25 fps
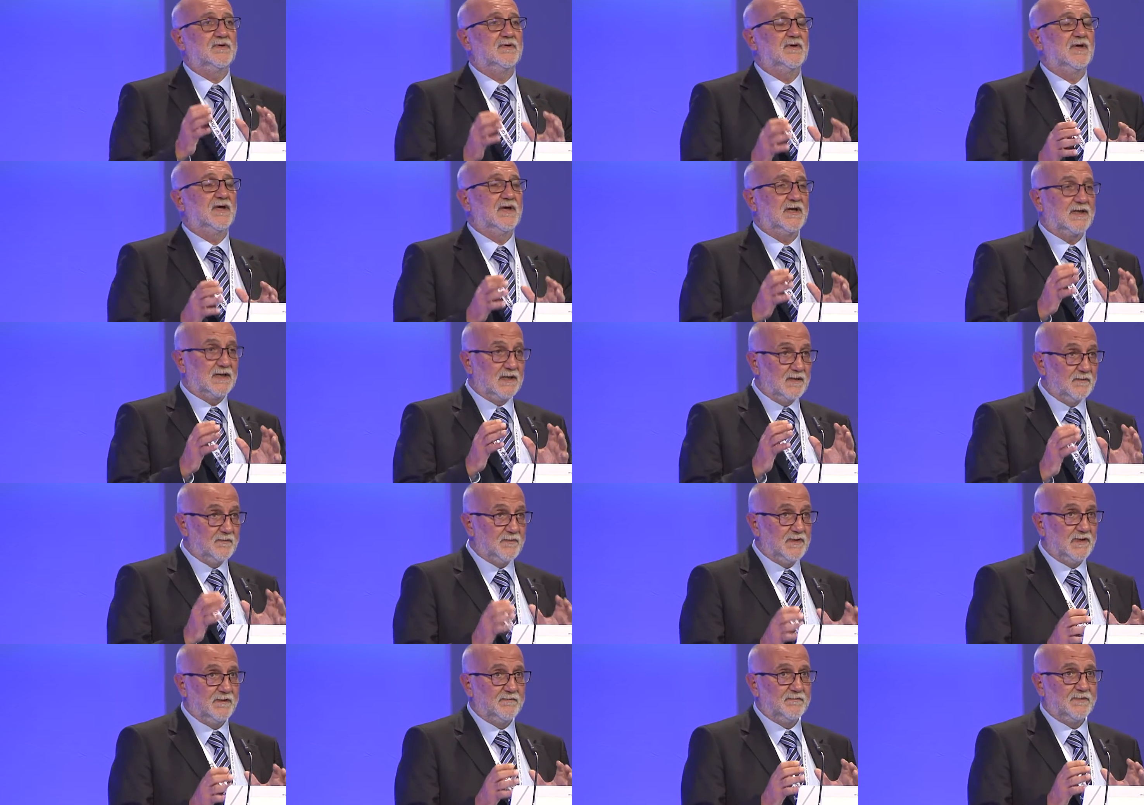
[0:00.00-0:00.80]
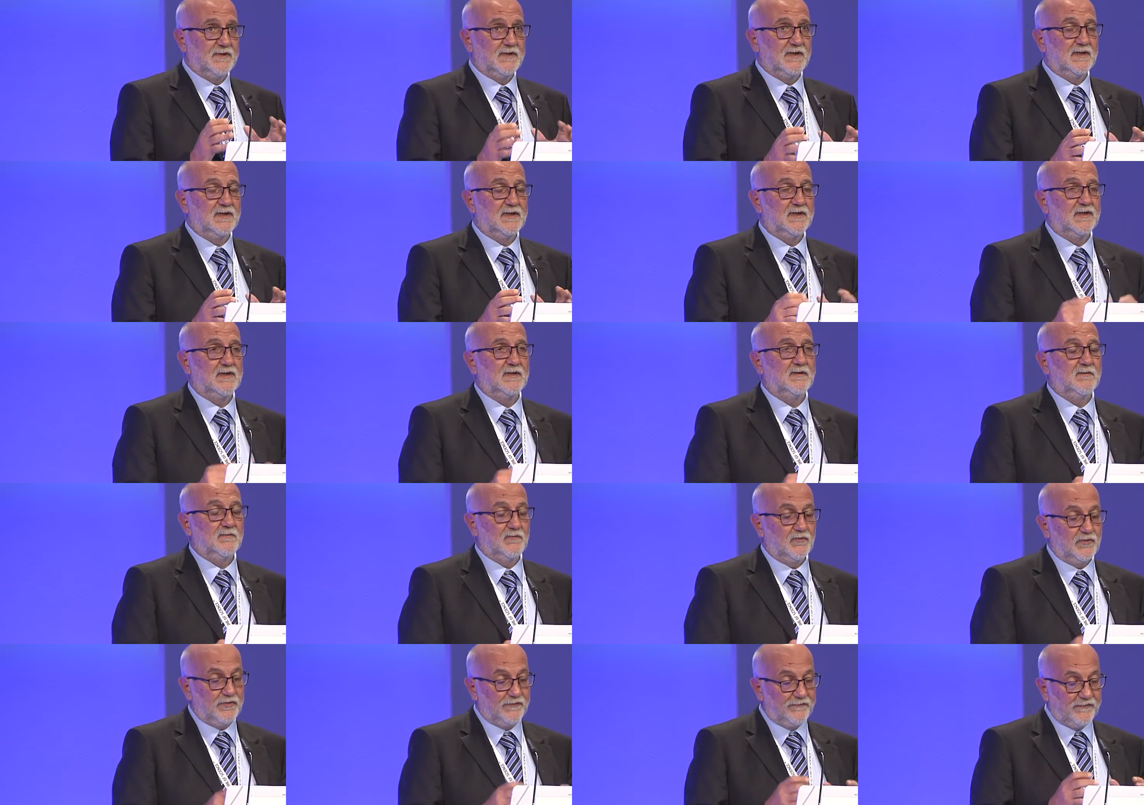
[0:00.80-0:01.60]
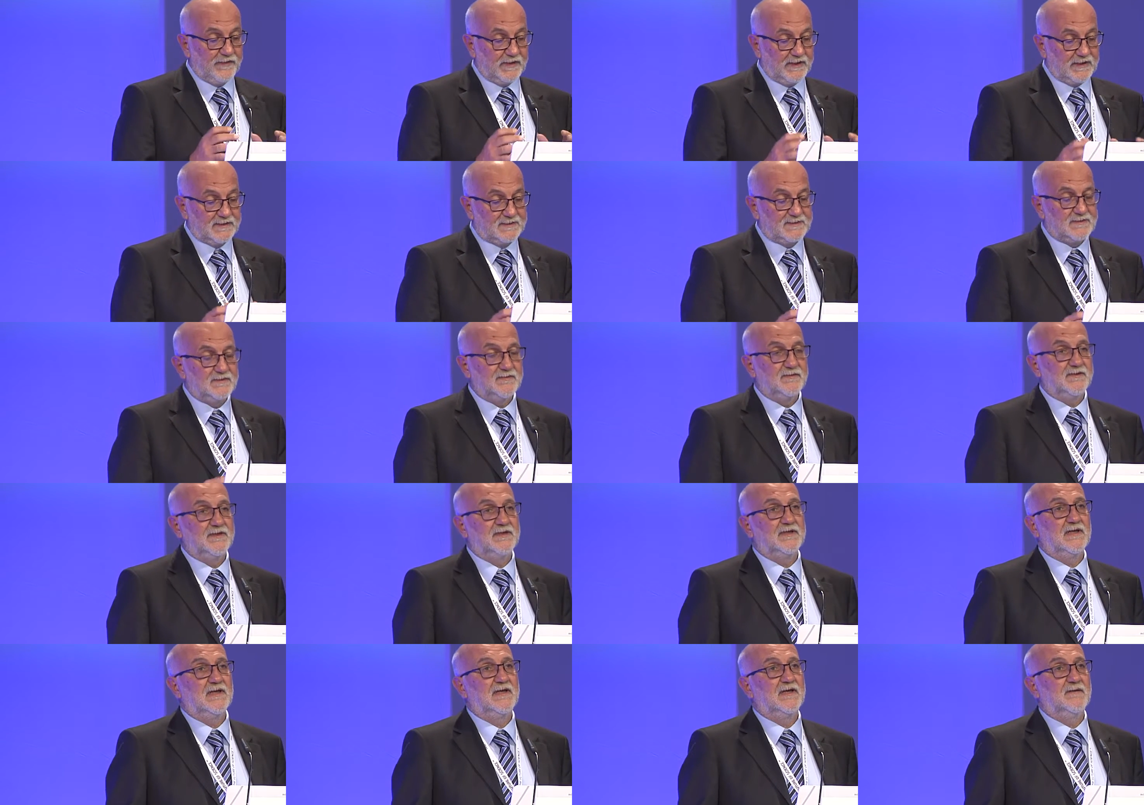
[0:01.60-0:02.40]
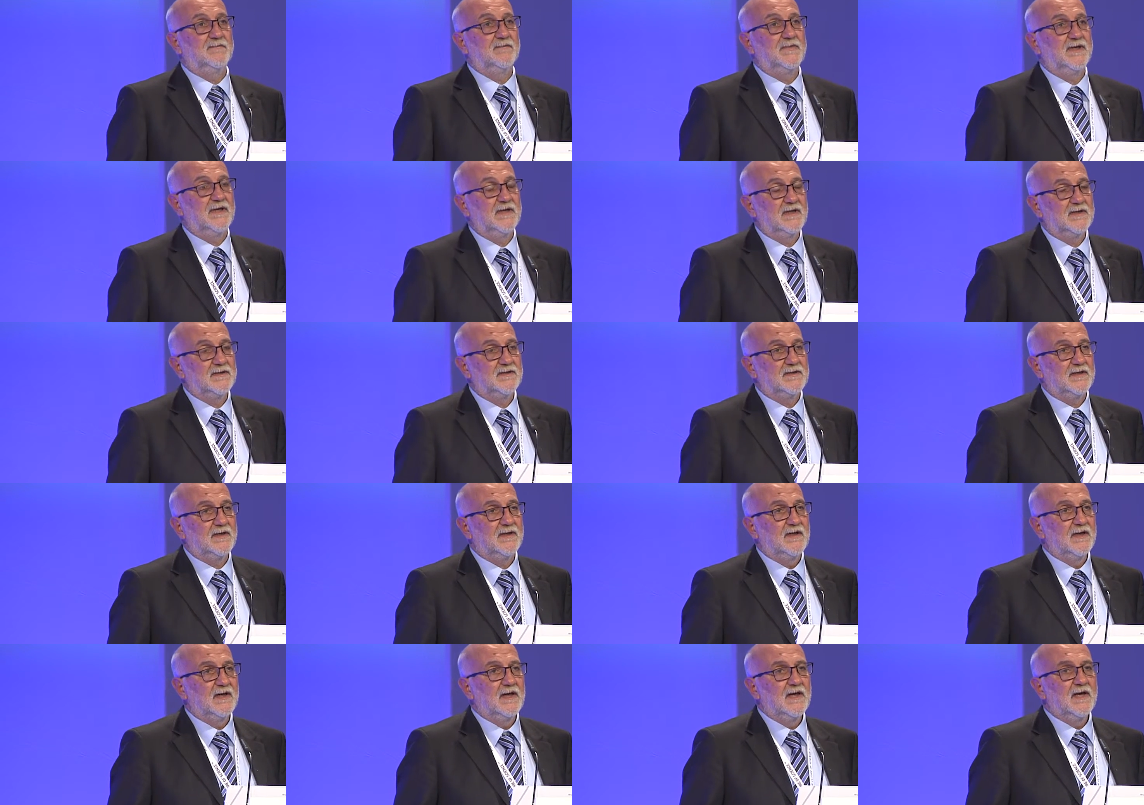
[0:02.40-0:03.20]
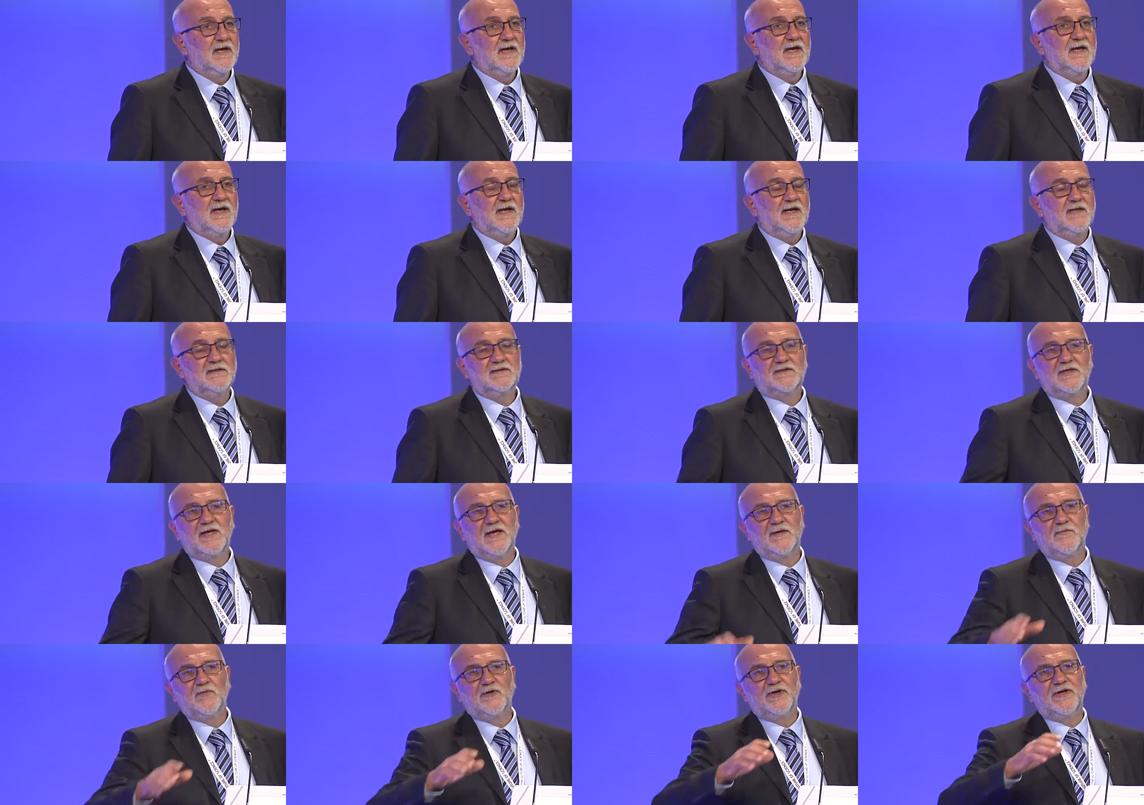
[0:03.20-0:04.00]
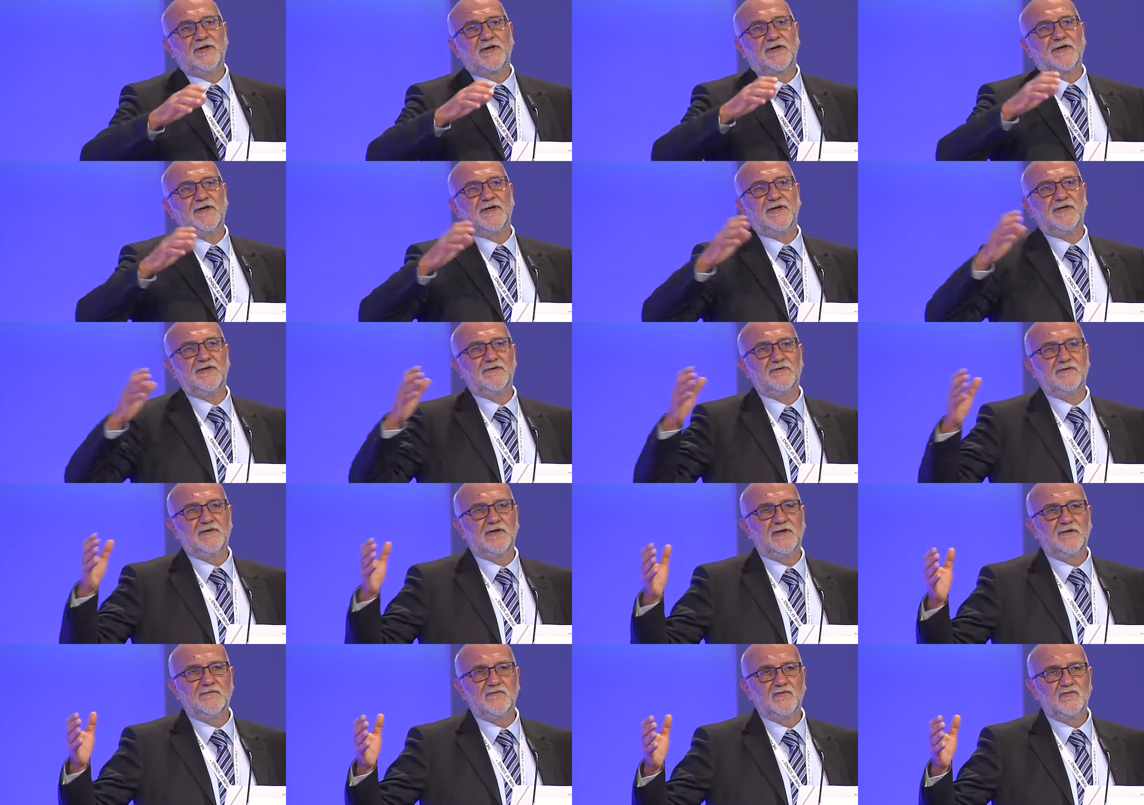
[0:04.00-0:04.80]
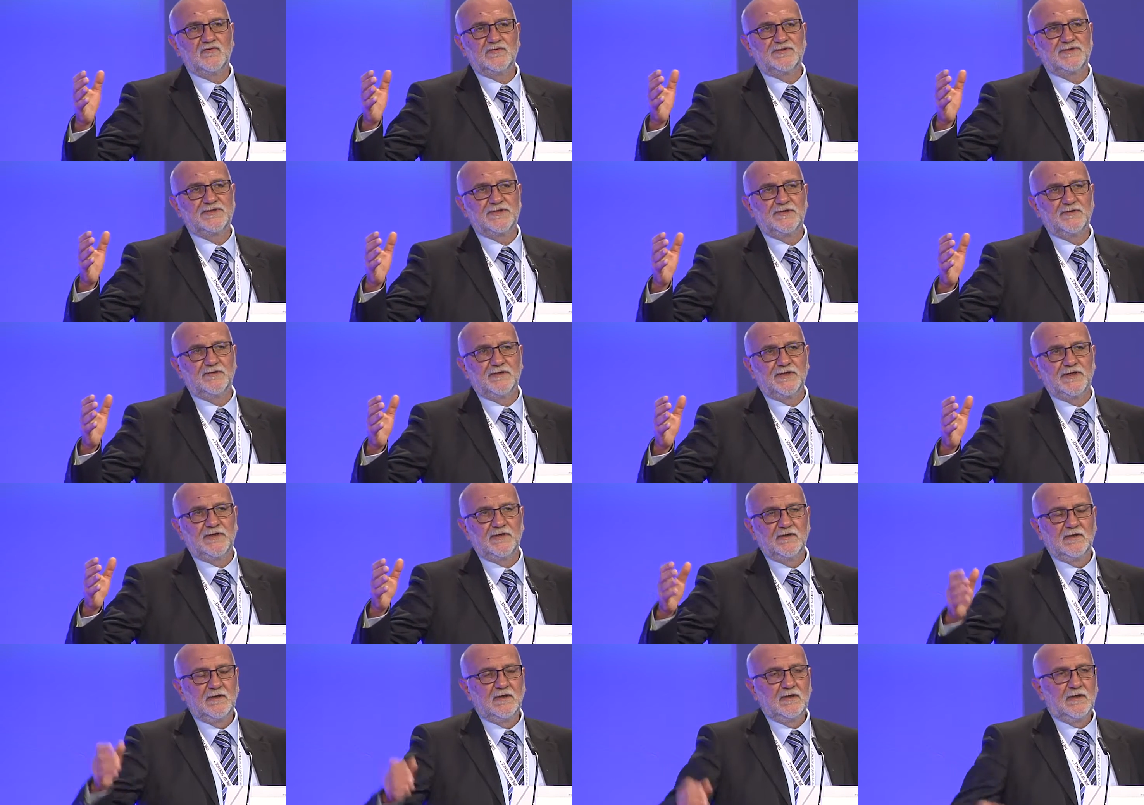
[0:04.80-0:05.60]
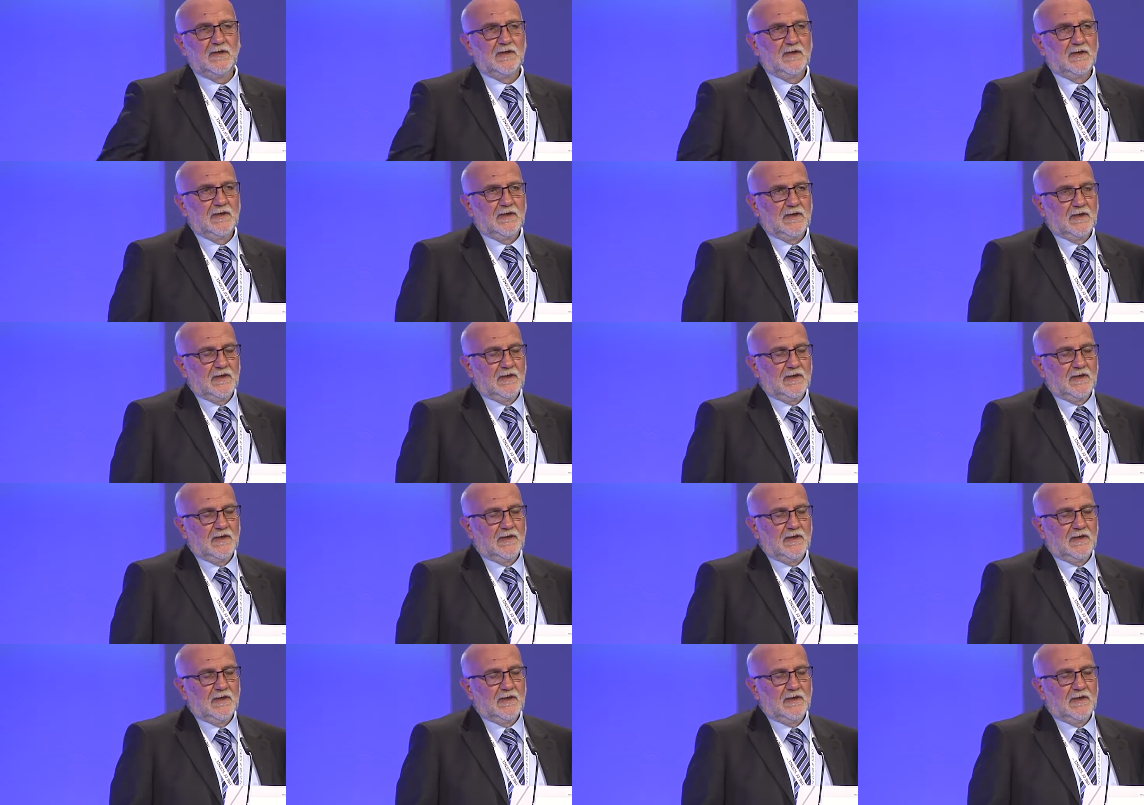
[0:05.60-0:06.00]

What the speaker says: When we speak about adaptation of the organism to environmental changes, now